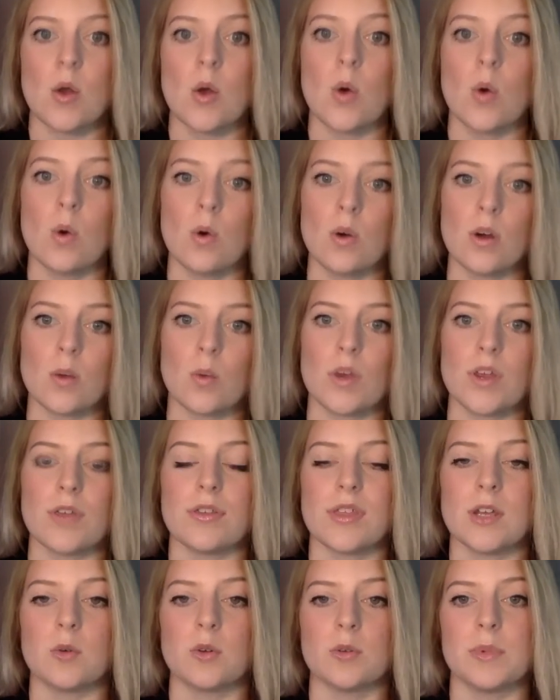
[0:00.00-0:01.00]
or what you
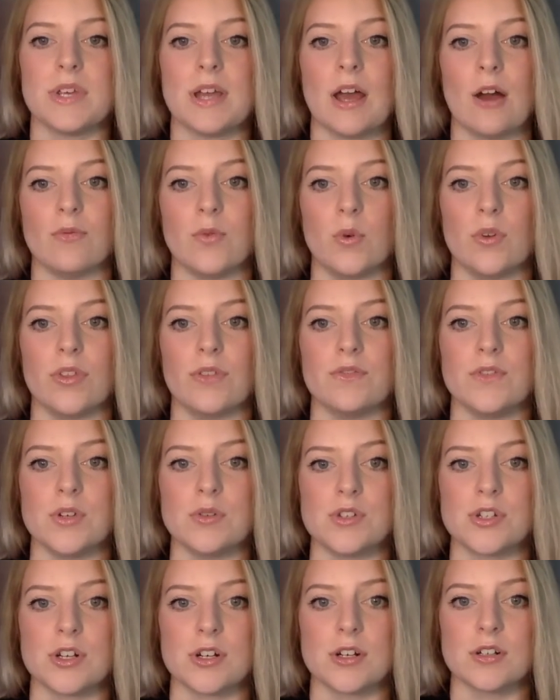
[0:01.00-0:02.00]
think would be helpful in the
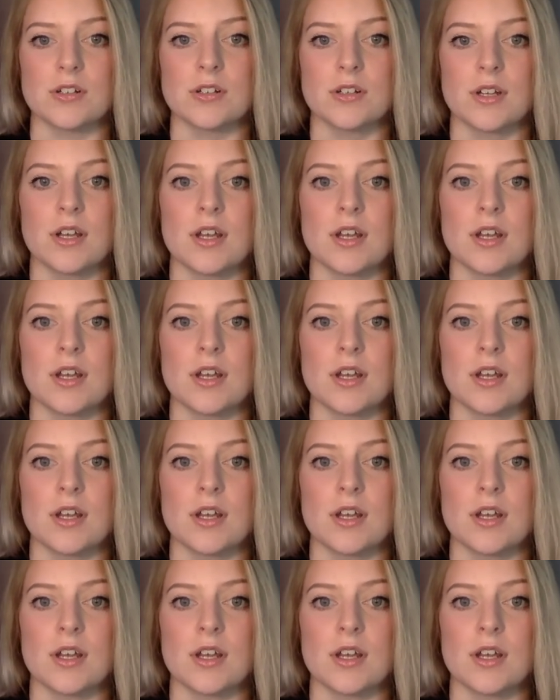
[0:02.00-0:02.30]
future.